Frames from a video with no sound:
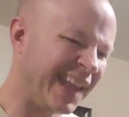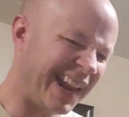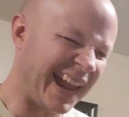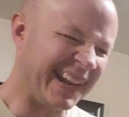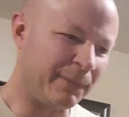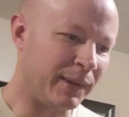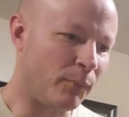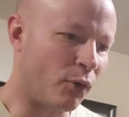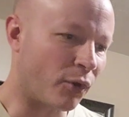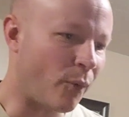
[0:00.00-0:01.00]
I need to be
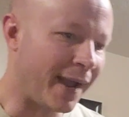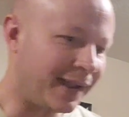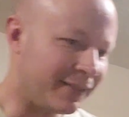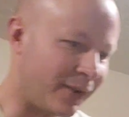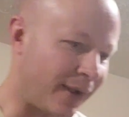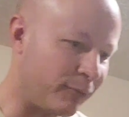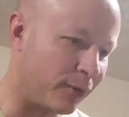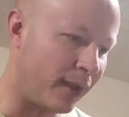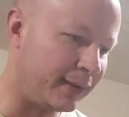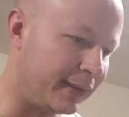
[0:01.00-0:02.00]
more quiet there. I
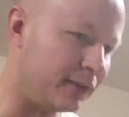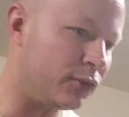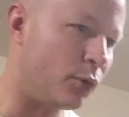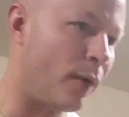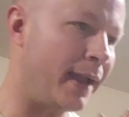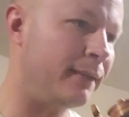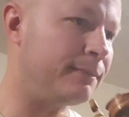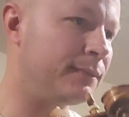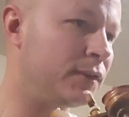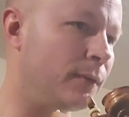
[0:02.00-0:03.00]
forgot to get too quiet.
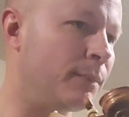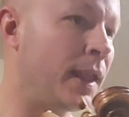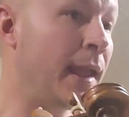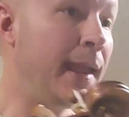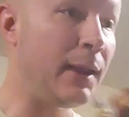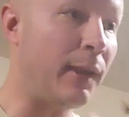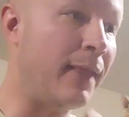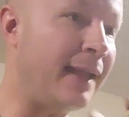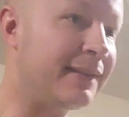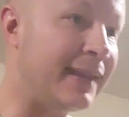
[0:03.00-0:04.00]
So anyway,
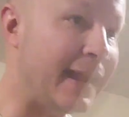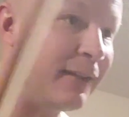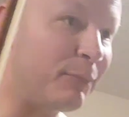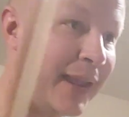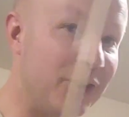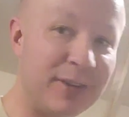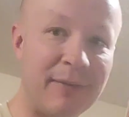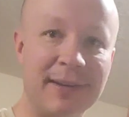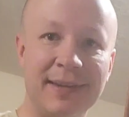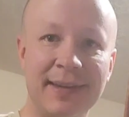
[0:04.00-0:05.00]
that's the end of page
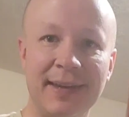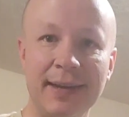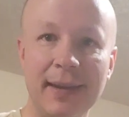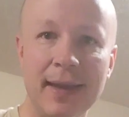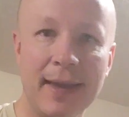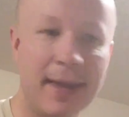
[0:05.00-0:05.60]
17.